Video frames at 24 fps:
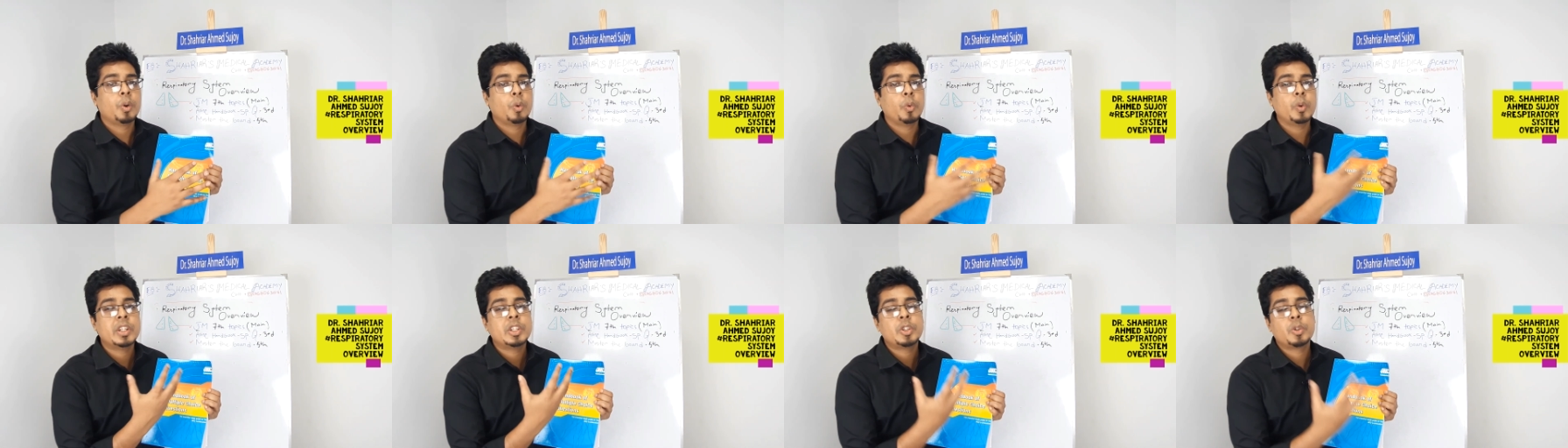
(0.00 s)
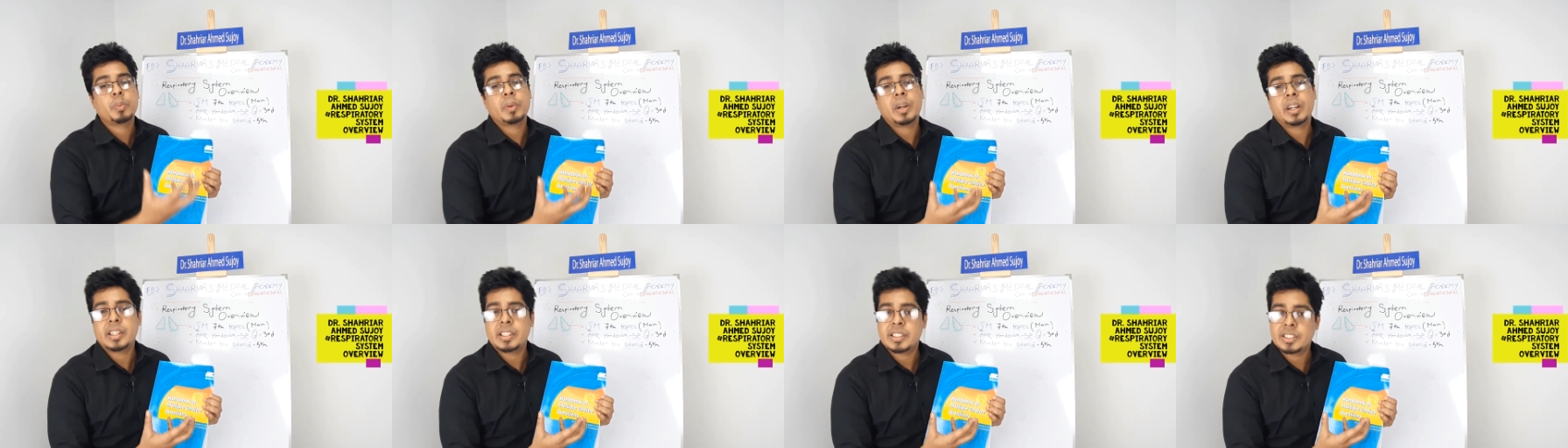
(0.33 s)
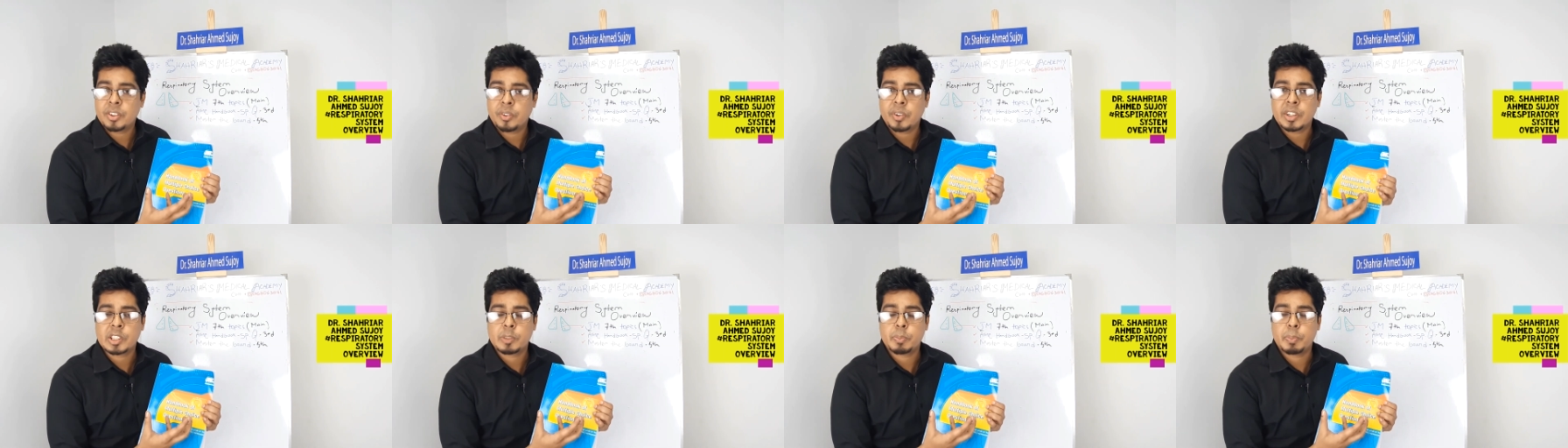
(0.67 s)
which one is
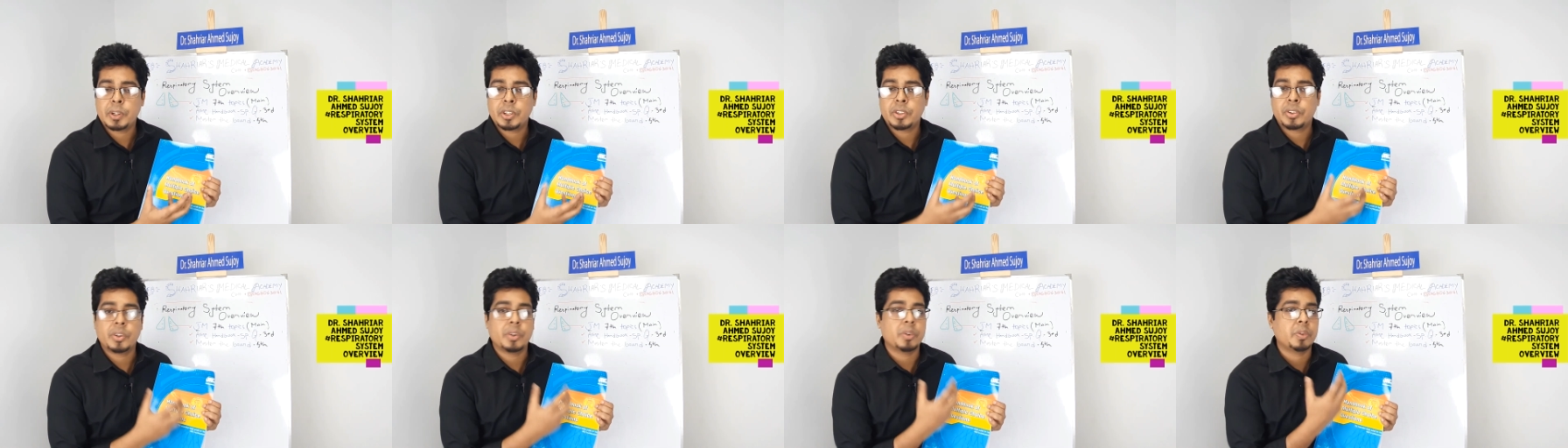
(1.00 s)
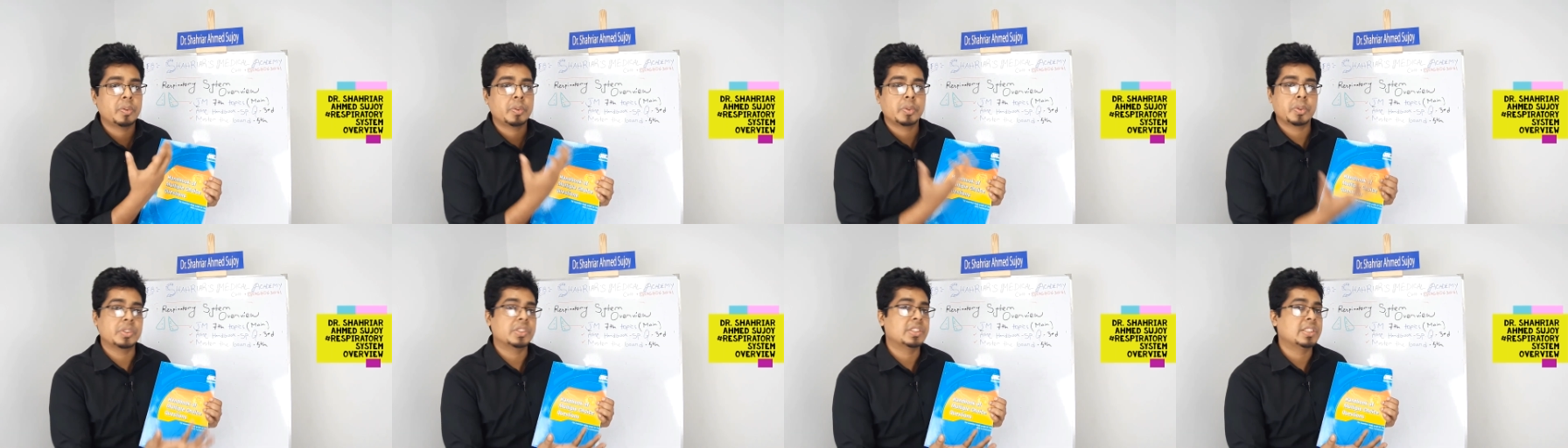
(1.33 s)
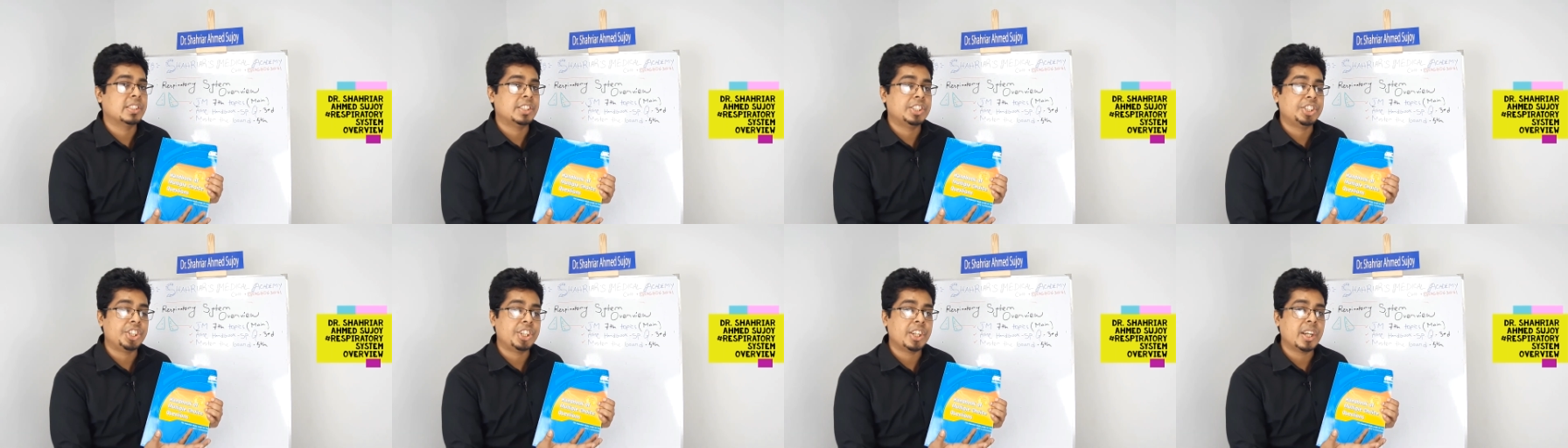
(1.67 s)
a respiratory, which one
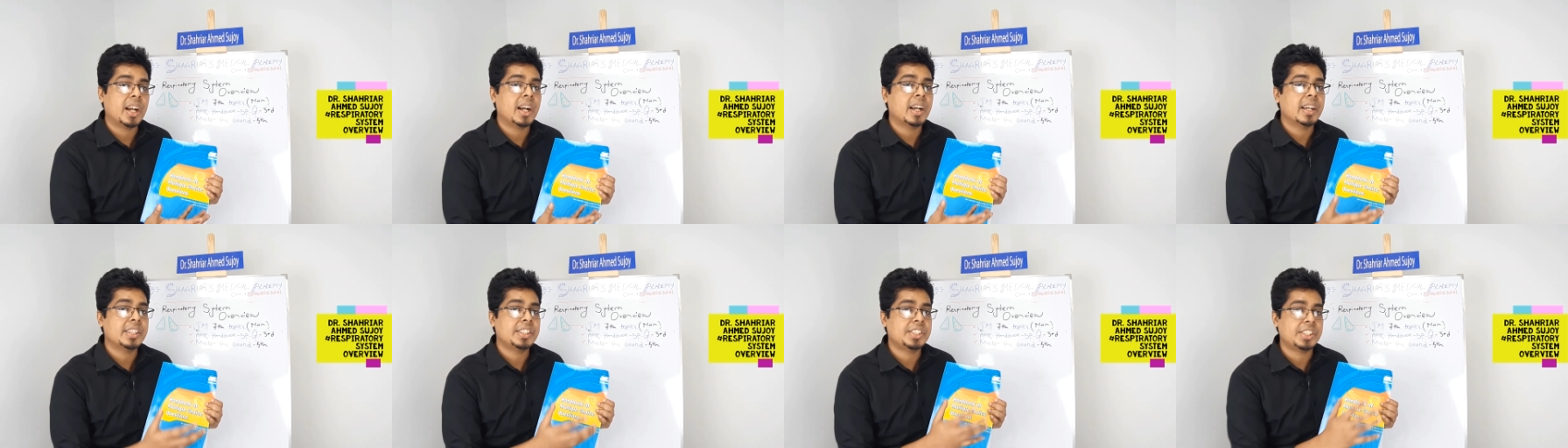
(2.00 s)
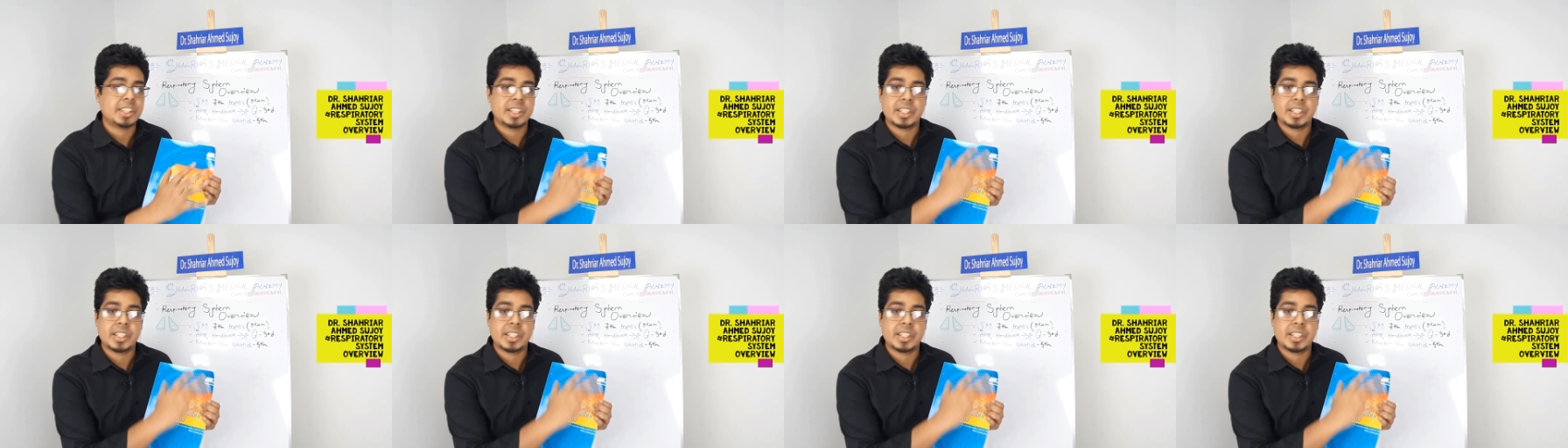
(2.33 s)
is GIT,